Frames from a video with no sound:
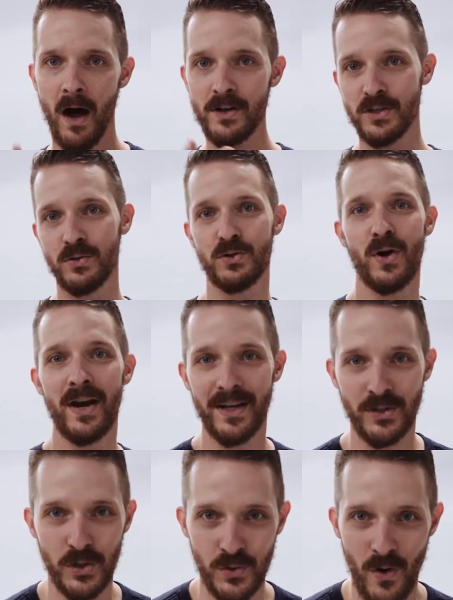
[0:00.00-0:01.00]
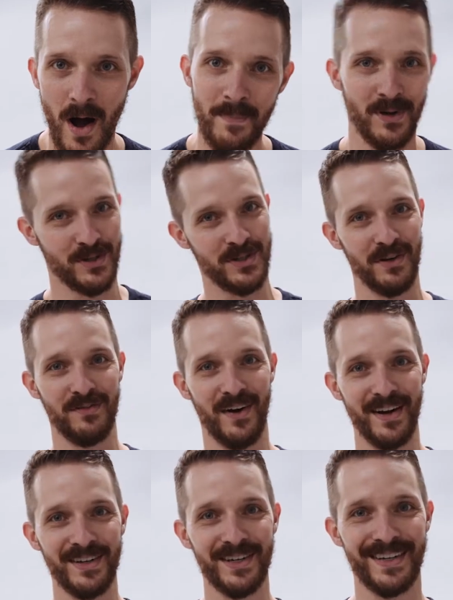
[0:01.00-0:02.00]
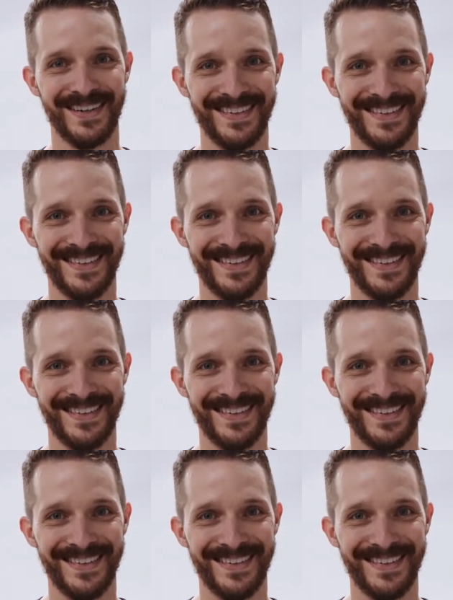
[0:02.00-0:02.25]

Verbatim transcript: Also, try not to drop your stud finder.